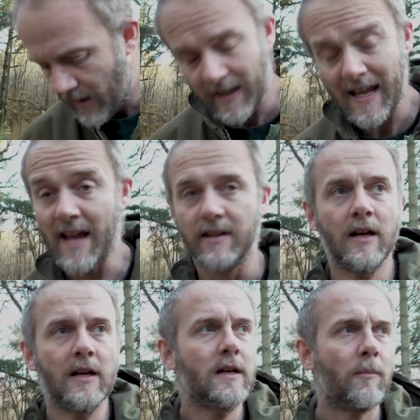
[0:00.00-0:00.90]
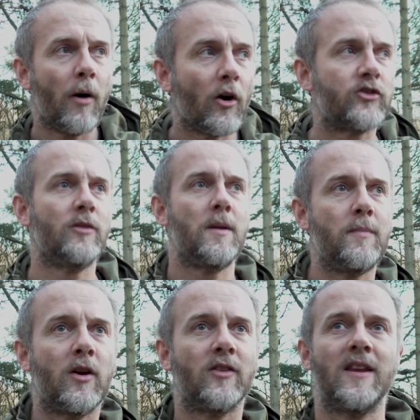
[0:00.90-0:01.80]
Again, possibly
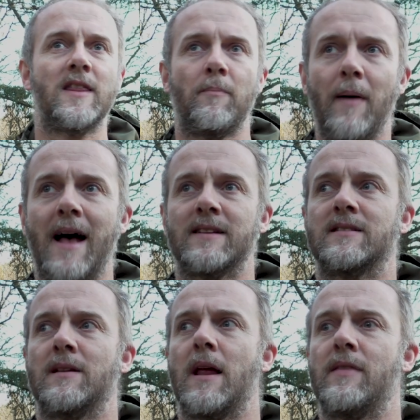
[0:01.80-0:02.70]
because in the past the,